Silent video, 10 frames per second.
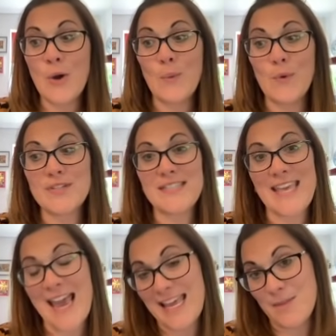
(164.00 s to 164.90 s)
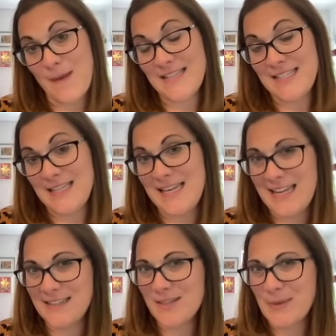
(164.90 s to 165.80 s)
was the 8th best in the
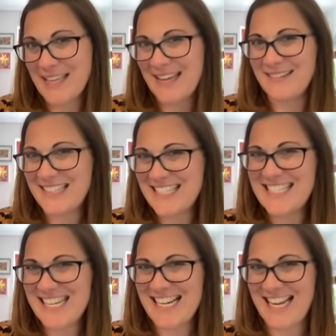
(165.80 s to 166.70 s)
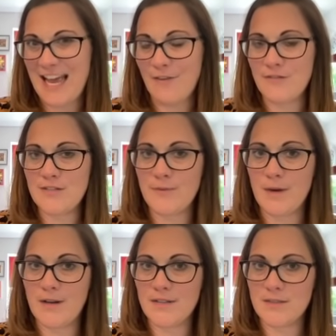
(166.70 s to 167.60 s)
league, so again distinctly average from
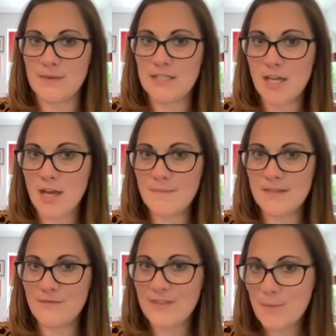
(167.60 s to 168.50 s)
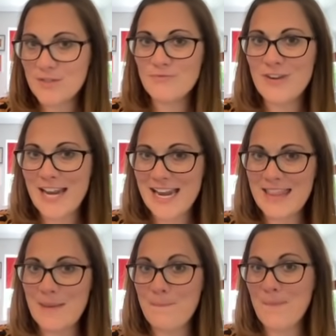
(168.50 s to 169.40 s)
Arsenal in terms of there wasn't really
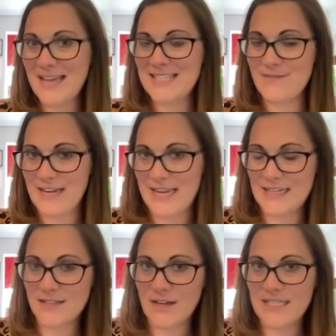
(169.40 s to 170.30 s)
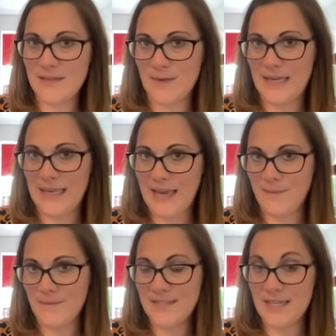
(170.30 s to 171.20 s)
anything massively exciting when it
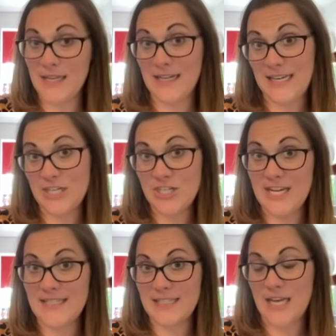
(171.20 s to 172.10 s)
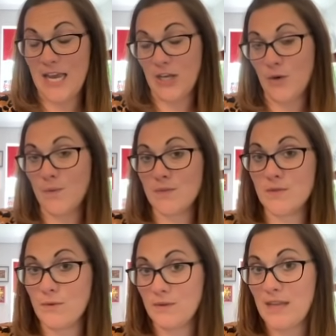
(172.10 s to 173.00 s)
came to clean sheets and goals
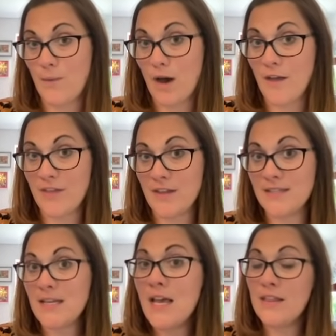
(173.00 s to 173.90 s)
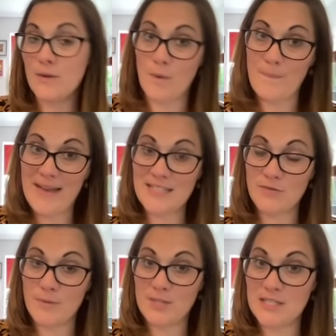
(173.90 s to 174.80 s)
scored. There were others that were
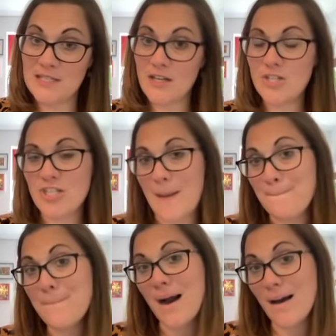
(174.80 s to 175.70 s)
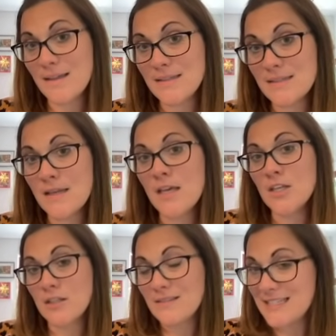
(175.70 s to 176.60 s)
better options last year, but
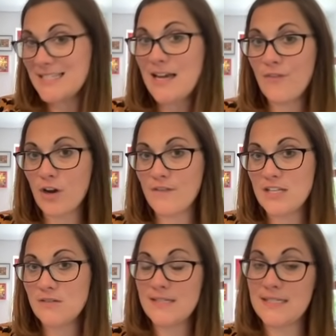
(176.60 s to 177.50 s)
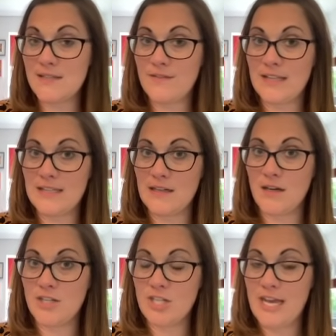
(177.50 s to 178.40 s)
they did have a lot of injuries in defence
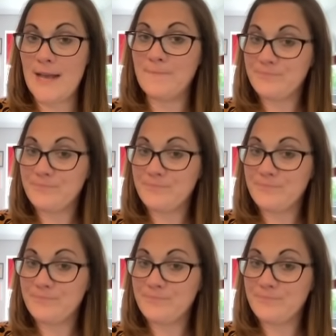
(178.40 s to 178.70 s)
last year,